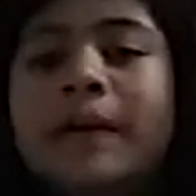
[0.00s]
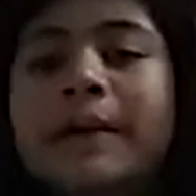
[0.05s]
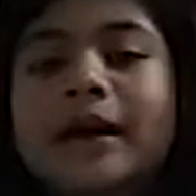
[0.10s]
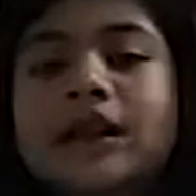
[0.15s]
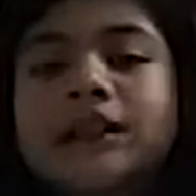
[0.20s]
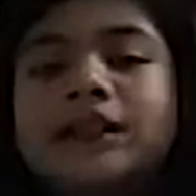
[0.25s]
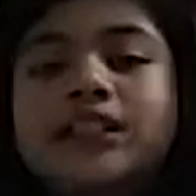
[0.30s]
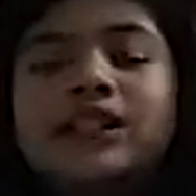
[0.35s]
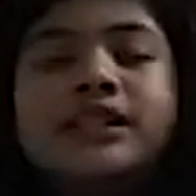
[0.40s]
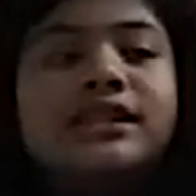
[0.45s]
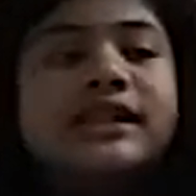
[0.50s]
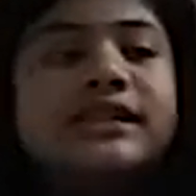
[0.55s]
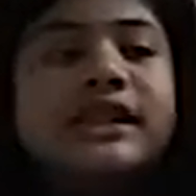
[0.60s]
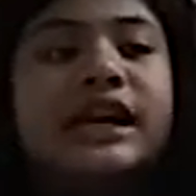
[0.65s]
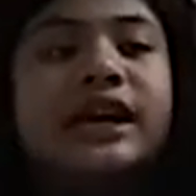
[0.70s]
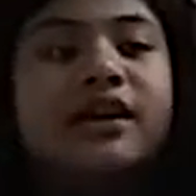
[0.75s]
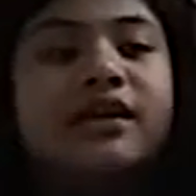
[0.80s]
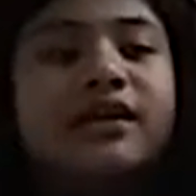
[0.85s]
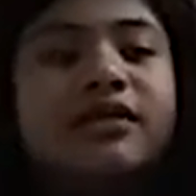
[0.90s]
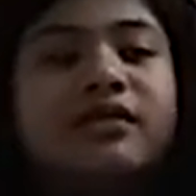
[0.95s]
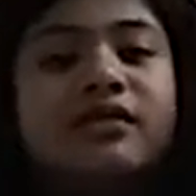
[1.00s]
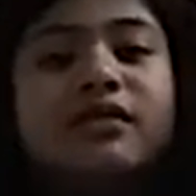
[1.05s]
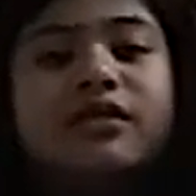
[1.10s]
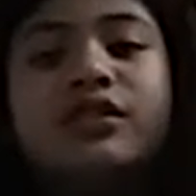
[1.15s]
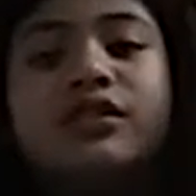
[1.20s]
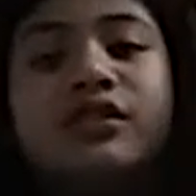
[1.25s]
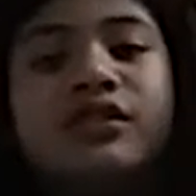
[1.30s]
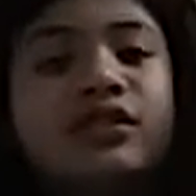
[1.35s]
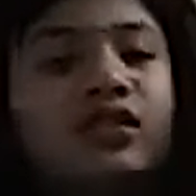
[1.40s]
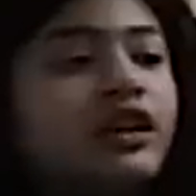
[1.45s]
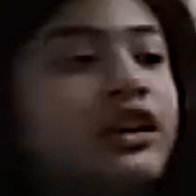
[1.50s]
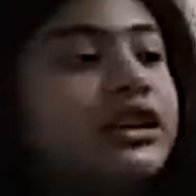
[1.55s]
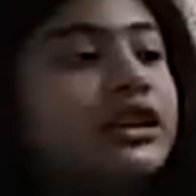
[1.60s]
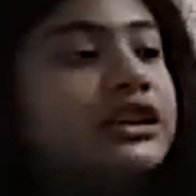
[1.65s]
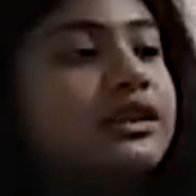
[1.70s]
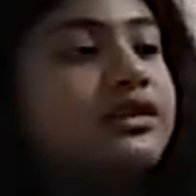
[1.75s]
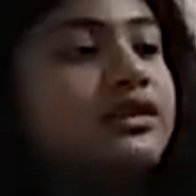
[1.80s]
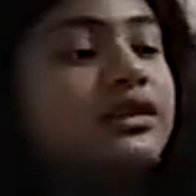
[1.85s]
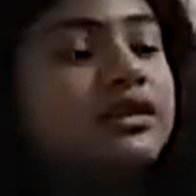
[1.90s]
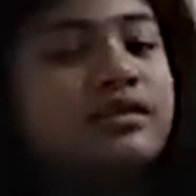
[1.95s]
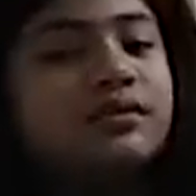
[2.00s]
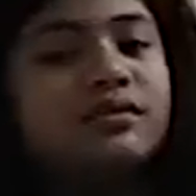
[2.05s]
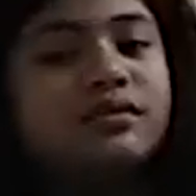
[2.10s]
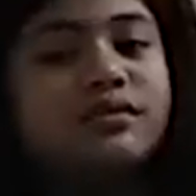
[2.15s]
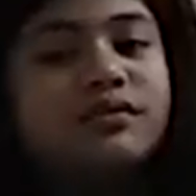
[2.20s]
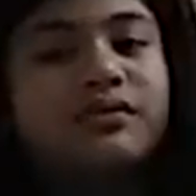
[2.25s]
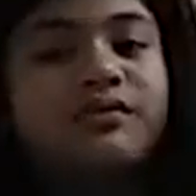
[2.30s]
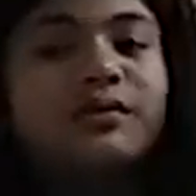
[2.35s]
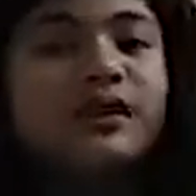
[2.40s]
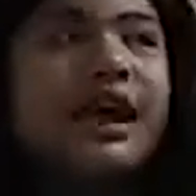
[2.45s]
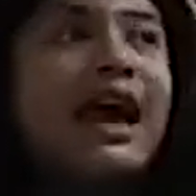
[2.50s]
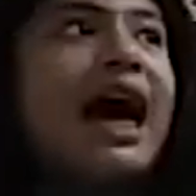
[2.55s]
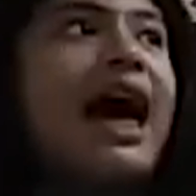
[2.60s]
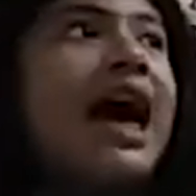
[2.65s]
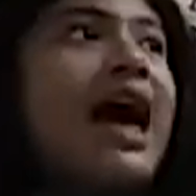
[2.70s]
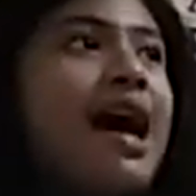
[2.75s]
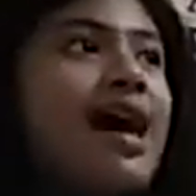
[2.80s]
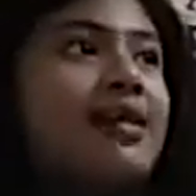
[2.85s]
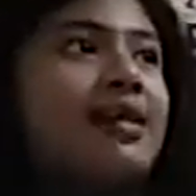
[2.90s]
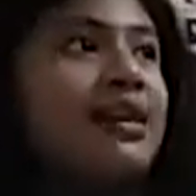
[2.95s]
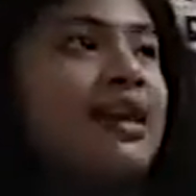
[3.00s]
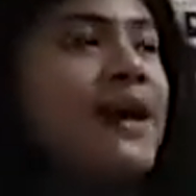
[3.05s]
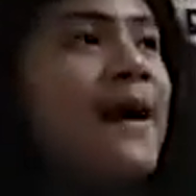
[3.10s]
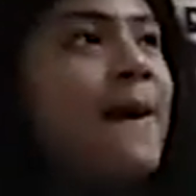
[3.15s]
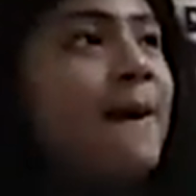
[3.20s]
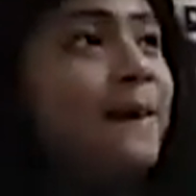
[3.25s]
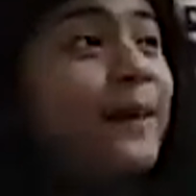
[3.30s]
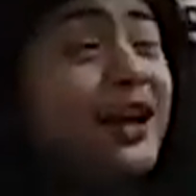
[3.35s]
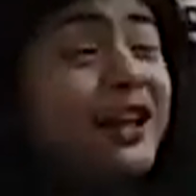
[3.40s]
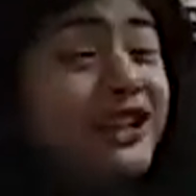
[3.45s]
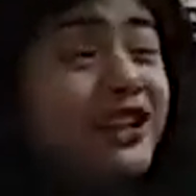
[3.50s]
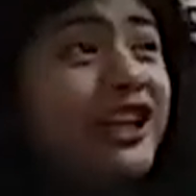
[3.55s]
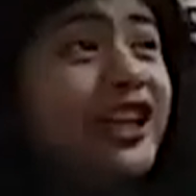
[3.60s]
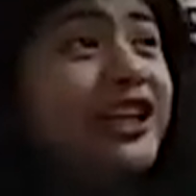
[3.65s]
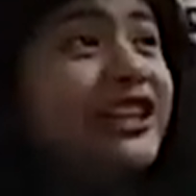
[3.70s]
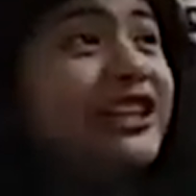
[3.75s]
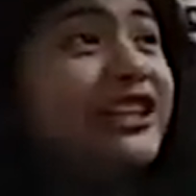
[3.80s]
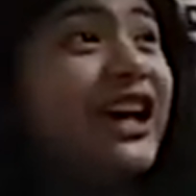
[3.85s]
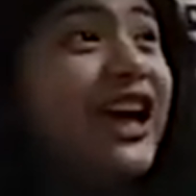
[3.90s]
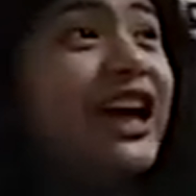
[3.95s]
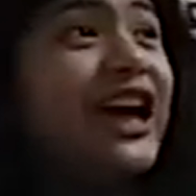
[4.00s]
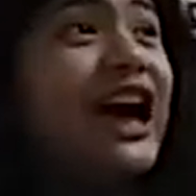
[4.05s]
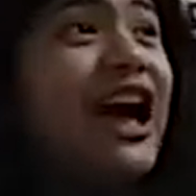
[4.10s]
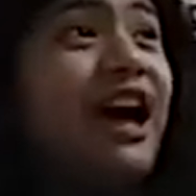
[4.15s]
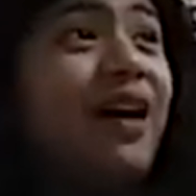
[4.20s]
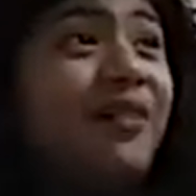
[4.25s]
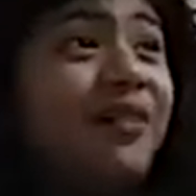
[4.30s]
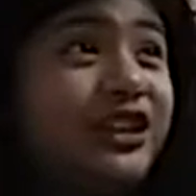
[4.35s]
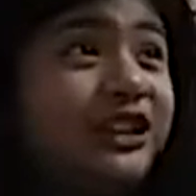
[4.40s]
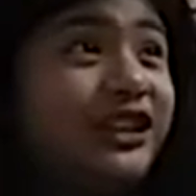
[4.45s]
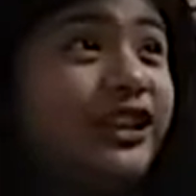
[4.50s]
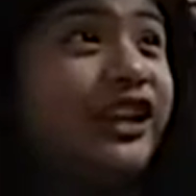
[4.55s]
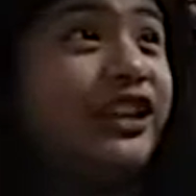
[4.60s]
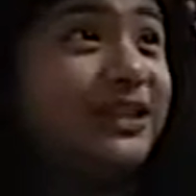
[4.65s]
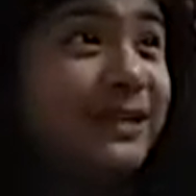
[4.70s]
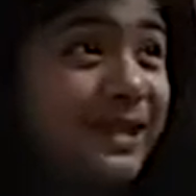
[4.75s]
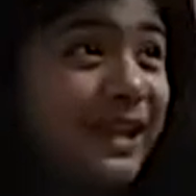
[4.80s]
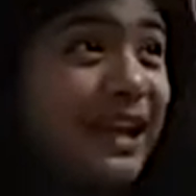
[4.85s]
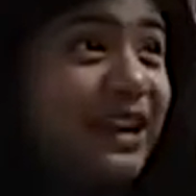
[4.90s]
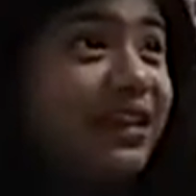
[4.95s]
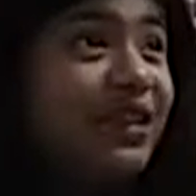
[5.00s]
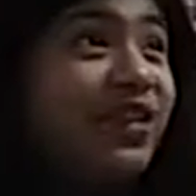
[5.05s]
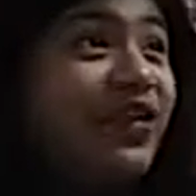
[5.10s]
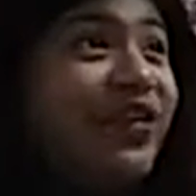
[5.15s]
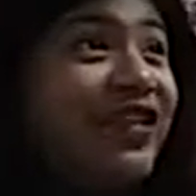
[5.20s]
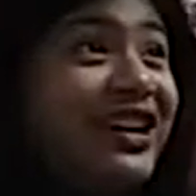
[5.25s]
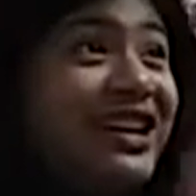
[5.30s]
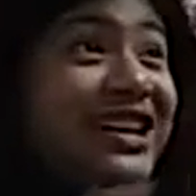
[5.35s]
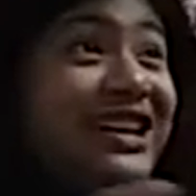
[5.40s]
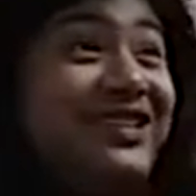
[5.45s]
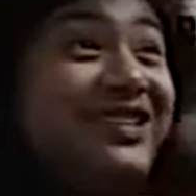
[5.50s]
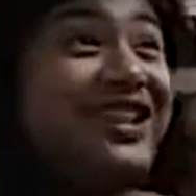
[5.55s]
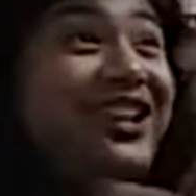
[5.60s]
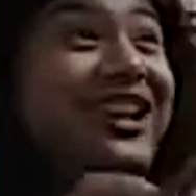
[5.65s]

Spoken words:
Make sure you stay tuned for this... Yeah! Make sure you... Make sure you stay tuned for this